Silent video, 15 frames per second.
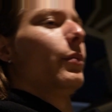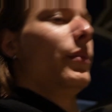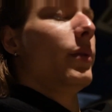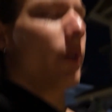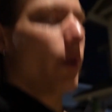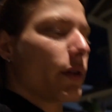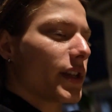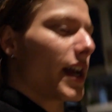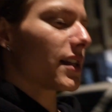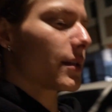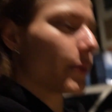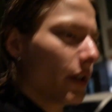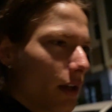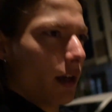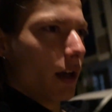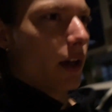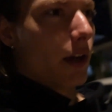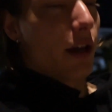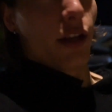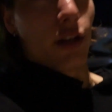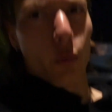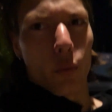People always ask me,
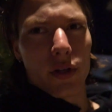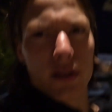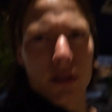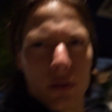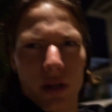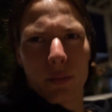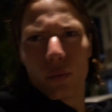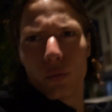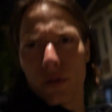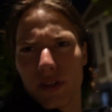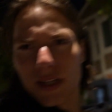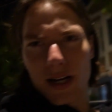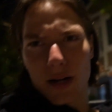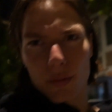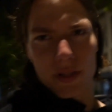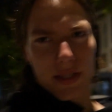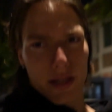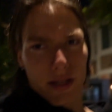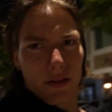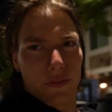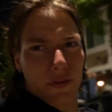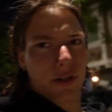you know, what's the number one thing I would
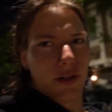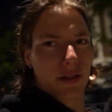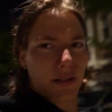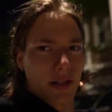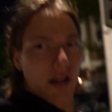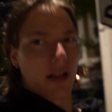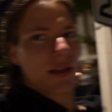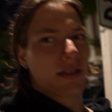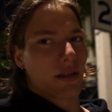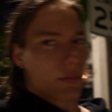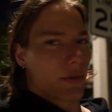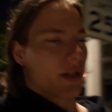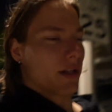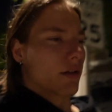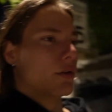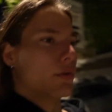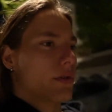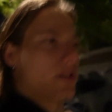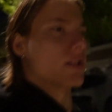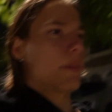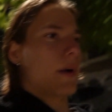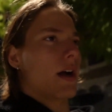say for somebody who's
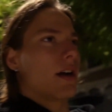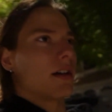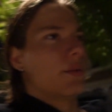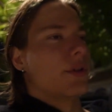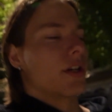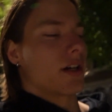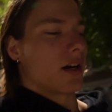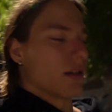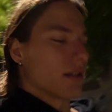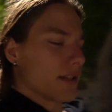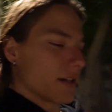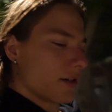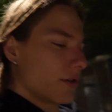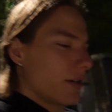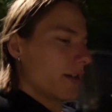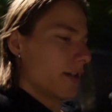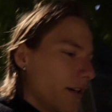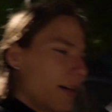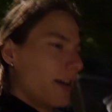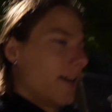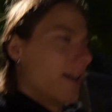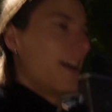aspiring to be a content creator,
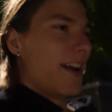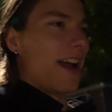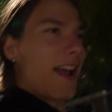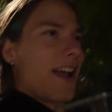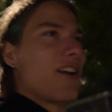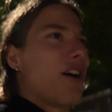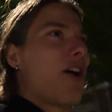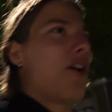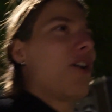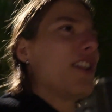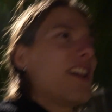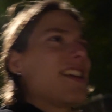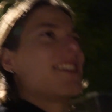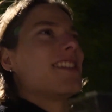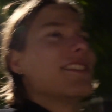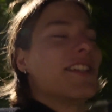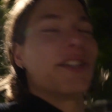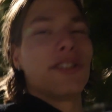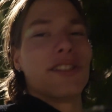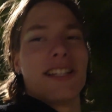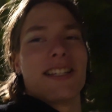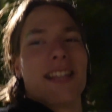and all I can
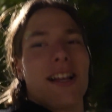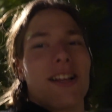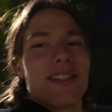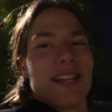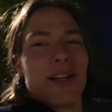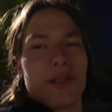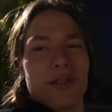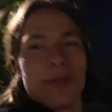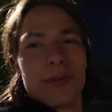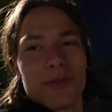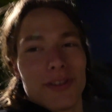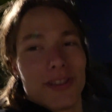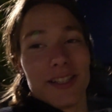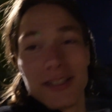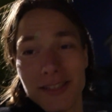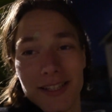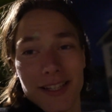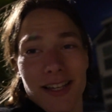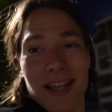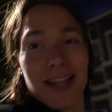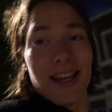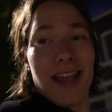literally tell you, literally,
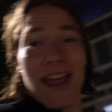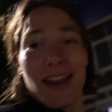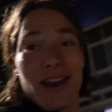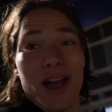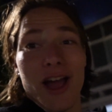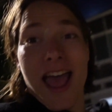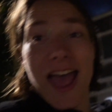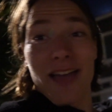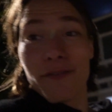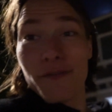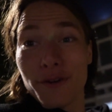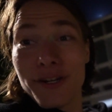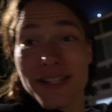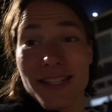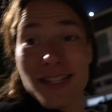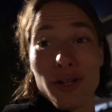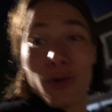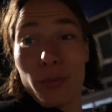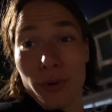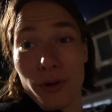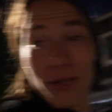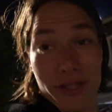and every single
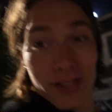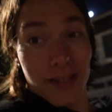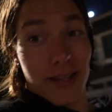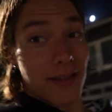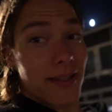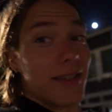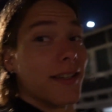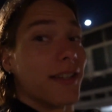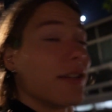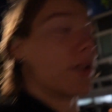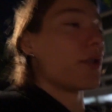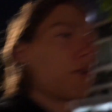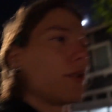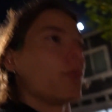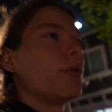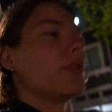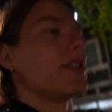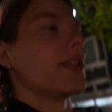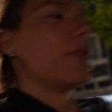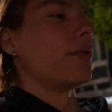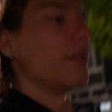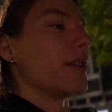person that's in the industry will
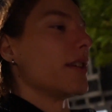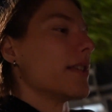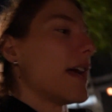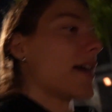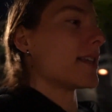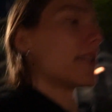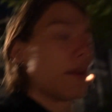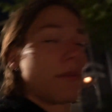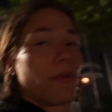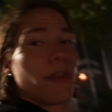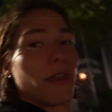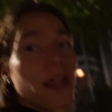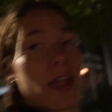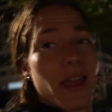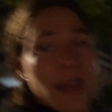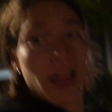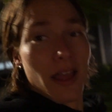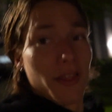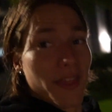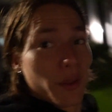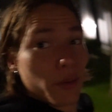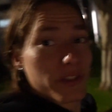tell you the exact same thing.
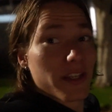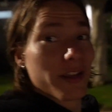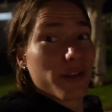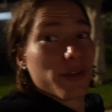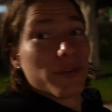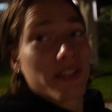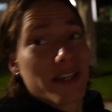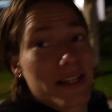They will tell you the